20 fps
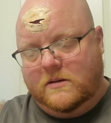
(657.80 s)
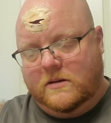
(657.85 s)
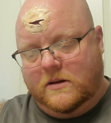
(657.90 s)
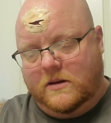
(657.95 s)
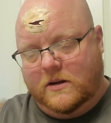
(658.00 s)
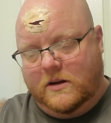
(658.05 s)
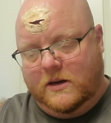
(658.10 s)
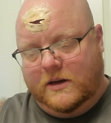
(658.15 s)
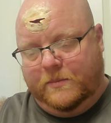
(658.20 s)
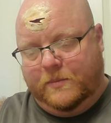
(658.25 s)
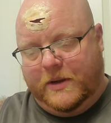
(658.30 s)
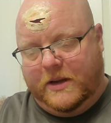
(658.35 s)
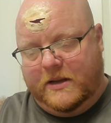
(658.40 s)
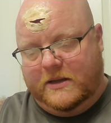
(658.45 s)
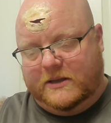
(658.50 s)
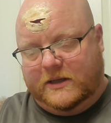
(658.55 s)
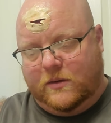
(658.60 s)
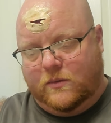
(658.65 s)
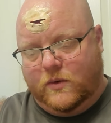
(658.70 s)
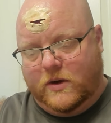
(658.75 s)
All
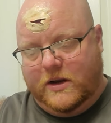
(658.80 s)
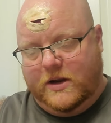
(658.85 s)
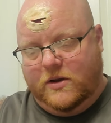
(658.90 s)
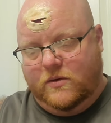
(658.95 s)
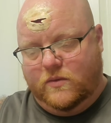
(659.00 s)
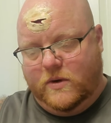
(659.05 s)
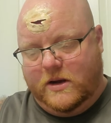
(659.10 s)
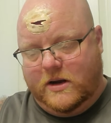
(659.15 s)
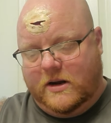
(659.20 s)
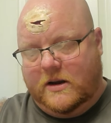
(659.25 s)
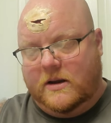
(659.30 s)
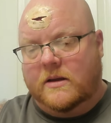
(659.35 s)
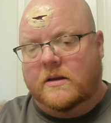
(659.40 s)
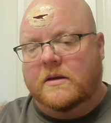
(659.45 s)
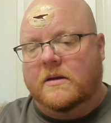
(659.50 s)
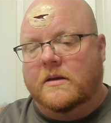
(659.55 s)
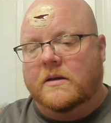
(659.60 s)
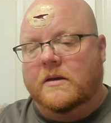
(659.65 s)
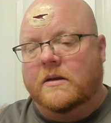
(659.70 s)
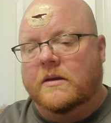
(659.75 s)
depends on what you want to...
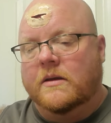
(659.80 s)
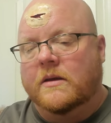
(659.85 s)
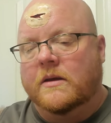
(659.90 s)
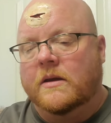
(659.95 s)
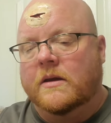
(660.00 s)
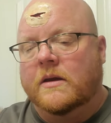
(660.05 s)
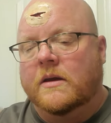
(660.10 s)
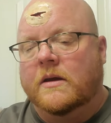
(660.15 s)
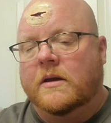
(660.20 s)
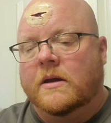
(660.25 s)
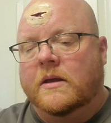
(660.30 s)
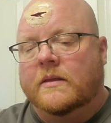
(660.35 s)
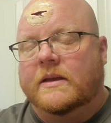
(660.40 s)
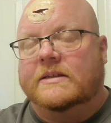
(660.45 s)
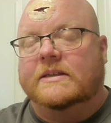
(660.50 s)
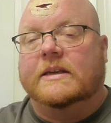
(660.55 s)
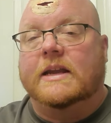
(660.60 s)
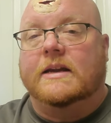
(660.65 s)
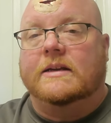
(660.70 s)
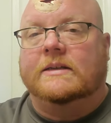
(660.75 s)

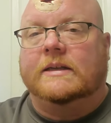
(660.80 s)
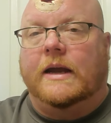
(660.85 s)
This is going to